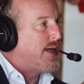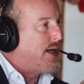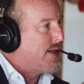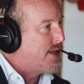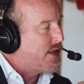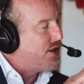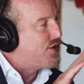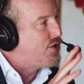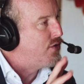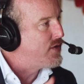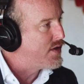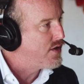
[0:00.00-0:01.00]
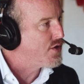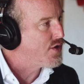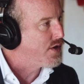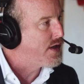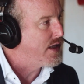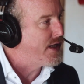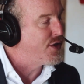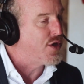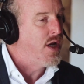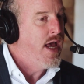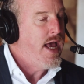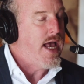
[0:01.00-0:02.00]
out of the tissues into circulation.